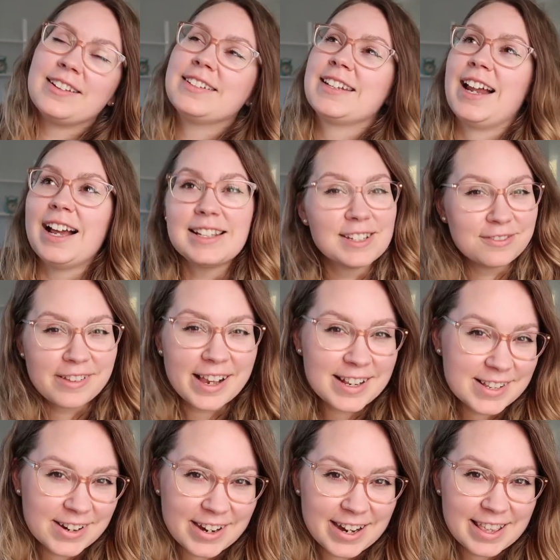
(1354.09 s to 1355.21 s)
well, not to
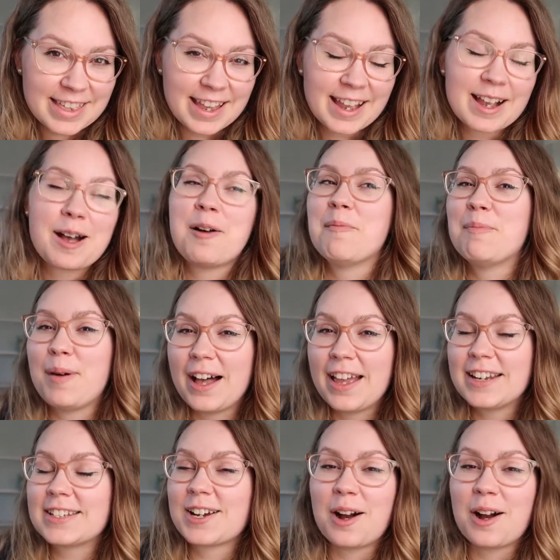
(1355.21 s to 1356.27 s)
flex or anything, but